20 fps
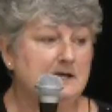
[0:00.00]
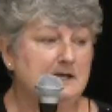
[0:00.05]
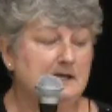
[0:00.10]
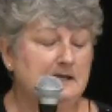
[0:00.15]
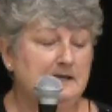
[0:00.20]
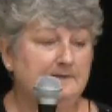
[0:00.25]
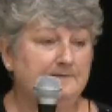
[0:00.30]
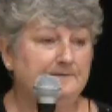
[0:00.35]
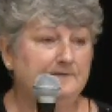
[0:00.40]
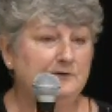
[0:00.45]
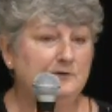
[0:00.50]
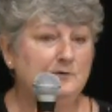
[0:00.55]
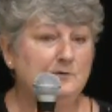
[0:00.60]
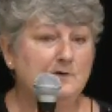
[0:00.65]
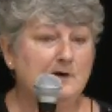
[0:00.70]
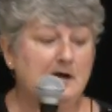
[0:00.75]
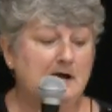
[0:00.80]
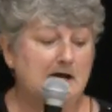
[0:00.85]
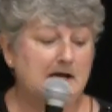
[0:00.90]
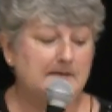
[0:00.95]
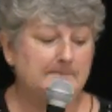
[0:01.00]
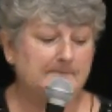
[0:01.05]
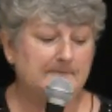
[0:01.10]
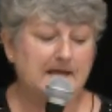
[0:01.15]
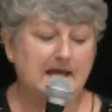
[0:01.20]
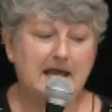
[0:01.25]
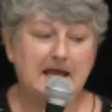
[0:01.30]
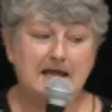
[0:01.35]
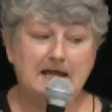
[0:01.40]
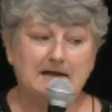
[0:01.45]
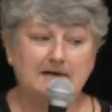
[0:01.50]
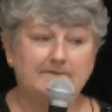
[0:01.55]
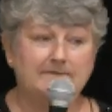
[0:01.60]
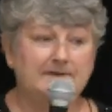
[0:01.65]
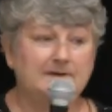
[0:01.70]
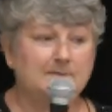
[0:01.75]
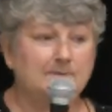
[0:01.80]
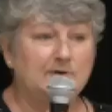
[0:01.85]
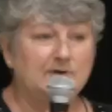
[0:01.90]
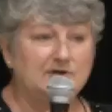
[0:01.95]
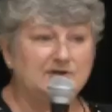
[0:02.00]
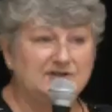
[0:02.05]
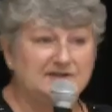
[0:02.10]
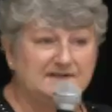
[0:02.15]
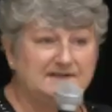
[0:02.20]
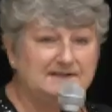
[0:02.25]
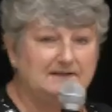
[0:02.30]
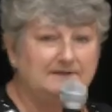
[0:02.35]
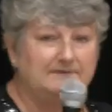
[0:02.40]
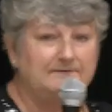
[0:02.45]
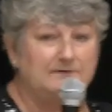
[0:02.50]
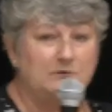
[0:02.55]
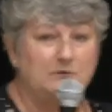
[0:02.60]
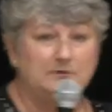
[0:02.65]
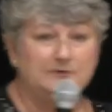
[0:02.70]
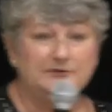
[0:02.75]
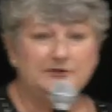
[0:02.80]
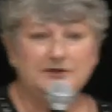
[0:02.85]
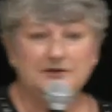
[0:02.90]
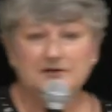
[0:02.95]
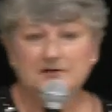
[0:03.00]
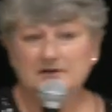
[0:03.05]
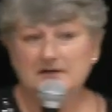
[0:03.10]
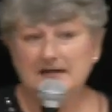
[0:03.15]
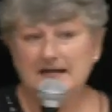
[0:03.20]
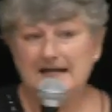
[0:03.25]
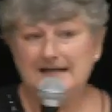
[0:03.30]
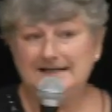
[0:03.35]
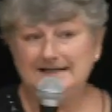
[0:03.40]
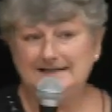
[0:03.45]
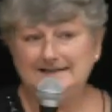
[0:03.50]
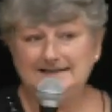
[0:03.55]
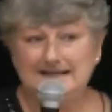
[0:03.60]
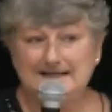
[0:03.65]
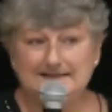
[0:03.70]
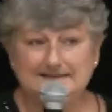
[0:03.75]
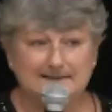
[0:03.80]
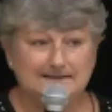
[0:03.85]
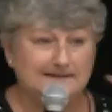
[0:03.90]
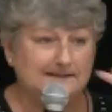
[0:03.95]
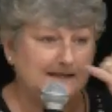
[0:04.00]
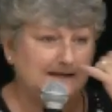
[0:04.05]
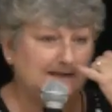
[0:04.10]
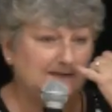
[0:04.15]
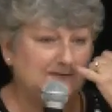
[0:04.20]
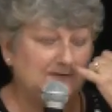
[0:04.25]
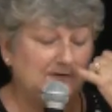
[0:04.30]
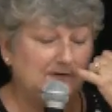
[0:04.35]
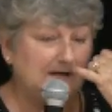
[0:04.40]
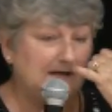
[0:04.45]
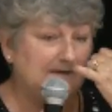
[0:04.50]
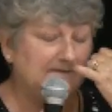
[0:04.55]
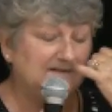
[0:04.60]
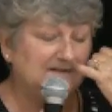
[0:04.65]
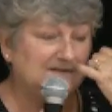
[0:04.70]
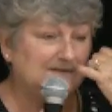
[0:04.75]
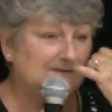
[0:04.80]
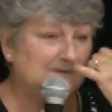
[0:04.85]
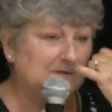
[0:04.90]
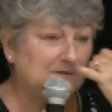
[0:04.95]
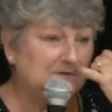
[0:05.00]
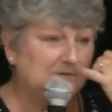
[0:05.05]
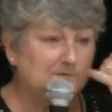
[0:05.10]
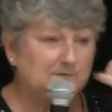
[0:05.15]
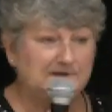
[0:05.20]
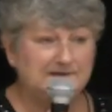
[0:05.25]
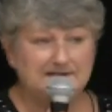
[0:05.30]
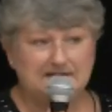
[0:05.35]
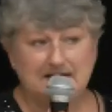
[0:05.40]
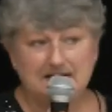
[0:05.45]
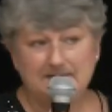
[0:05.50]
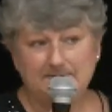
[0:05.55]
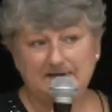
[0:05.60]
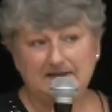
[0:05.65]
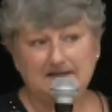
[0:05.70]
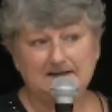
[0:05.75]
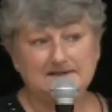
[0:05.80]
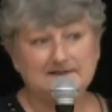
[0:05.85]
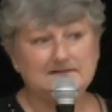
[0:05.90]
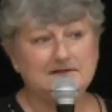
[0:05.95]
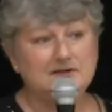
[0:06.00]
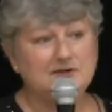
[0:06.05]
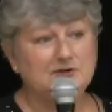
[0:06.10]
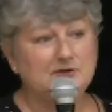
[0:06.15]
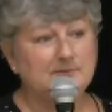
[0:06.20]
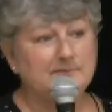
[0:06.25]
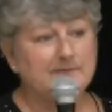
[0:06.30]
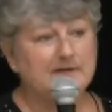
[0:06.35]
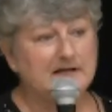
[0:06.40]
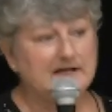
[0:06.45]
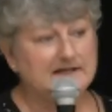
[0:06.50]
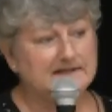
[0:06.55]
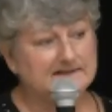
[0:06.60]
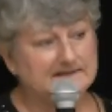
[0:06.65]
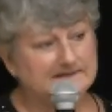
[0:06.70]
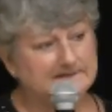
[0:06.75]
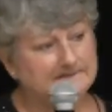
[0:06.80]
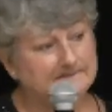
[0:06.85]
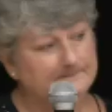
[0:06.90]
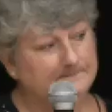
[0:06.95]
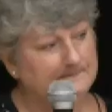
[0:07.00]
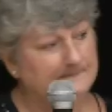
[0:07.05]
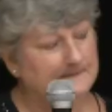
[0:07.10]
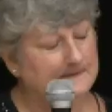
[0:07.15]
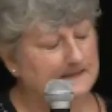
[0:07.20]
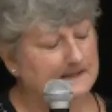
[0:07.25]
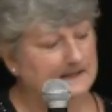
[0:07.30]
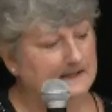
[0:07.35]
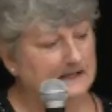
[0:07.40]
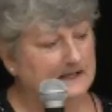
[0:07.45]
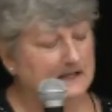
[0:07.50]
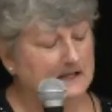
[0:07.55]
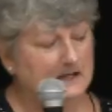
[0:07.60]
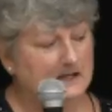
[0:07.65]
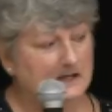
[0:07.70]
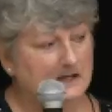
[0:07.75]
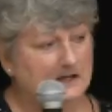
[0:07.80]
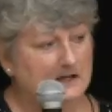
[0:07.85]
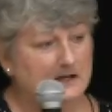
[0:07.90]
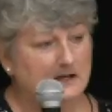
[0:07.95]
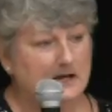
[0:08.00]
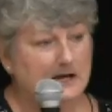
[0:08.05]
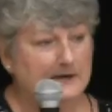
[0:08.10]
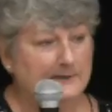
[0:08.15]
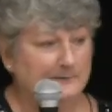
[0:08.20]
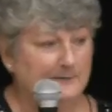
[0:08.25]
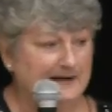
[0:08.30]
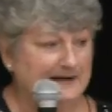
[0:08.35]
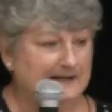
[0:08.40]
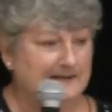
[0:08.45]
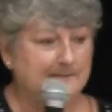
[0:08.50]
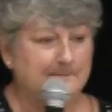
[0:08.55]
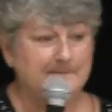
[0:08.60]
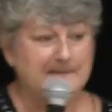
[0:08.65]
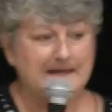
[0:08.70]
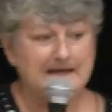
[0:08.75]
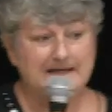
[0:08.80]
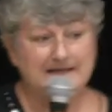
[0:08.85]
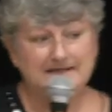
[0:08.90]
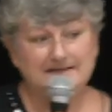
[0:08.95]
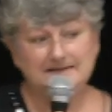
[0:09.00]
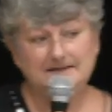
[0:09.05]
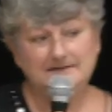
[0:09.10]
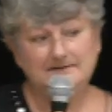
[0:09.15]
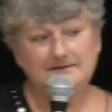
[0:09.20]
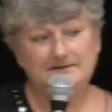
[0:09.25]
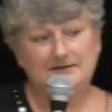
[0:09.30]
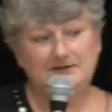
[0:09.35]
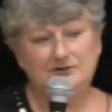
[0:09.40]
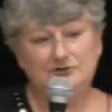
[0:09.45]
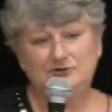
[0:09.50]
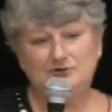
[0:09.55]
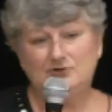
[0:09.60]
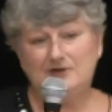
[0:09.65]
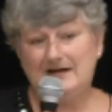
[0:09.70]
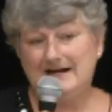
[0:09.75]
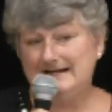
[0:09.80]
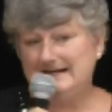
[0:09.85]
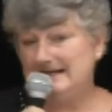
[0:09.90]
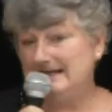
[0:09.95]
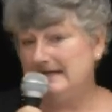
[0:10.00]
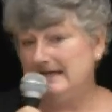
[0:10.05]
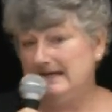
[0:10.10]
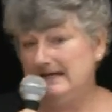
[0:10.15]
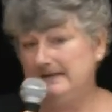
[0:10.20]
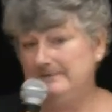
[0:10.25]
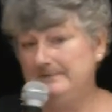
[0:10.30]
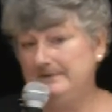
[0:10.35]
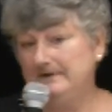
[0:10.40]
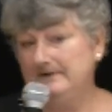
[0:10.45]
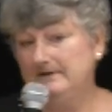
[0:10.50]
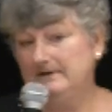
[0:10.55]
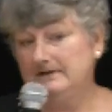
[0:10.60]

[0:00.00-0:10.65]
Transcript: If you have an emergency folder and it designates you have a student with diabetes on your bus, I recommend that you try to keep